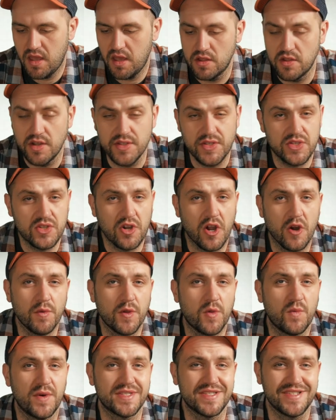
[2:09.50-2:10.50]
let's start
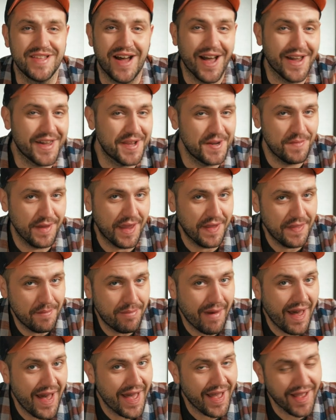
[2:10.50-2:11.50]
with what's not gonna be in the
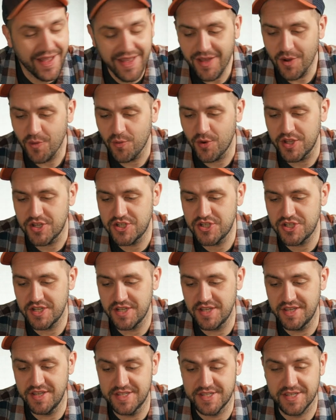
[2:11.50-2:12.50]
bag, which
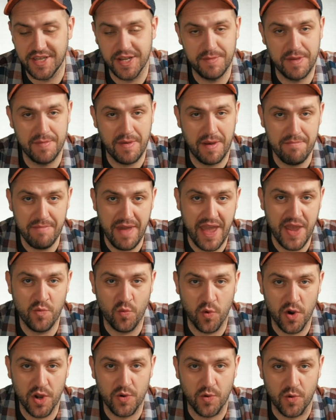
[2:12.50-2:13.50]
is gonna be my main
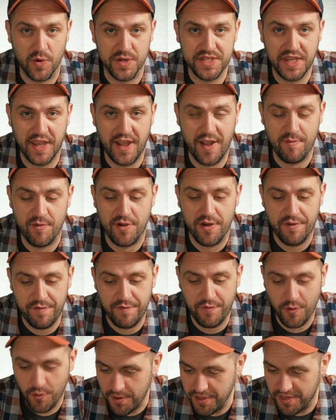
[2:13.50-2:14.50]
workhorse camera
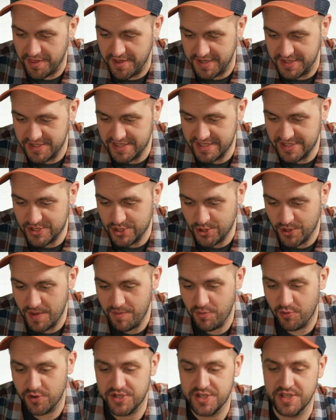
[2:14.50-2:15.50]
for this
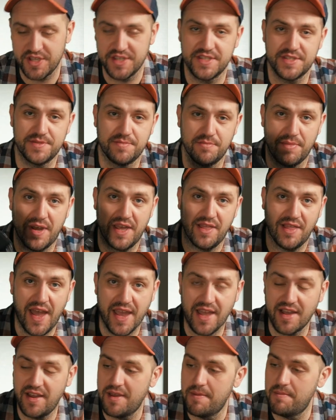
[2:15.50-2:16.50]
trip, which is my
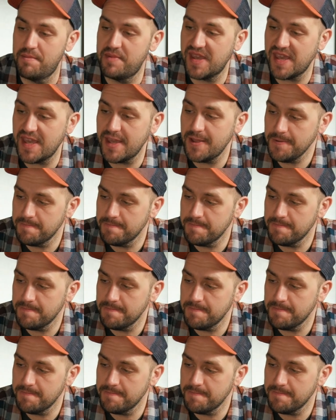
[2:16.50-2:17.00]
Leica MP.